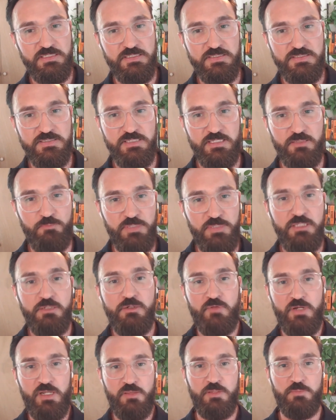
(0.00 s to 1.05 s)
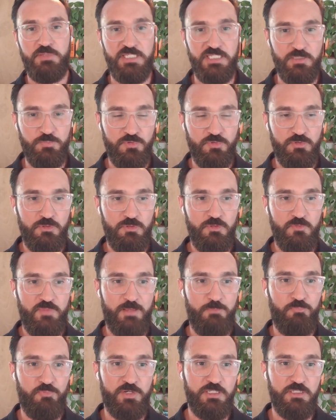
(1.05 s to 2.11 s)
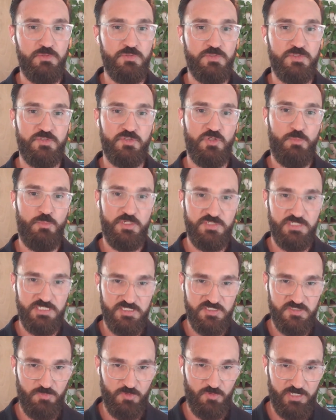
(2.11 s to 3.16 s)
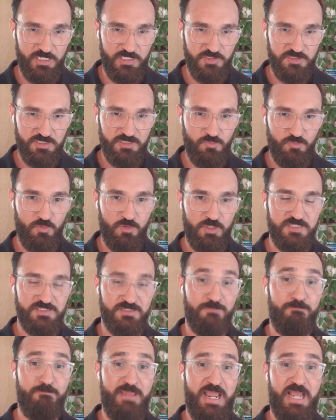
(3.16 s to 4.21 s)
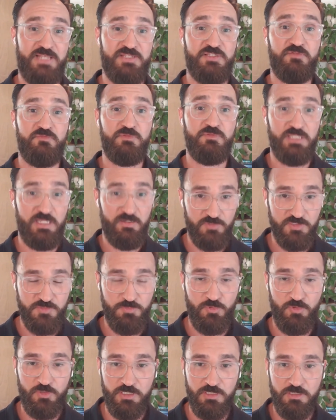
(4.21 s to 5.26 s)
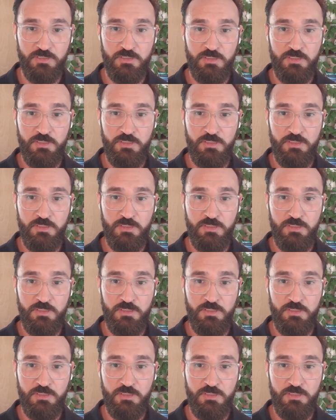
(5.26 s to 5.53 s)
is like being around the people that bring you so much inspiration where it's a massive leverage point.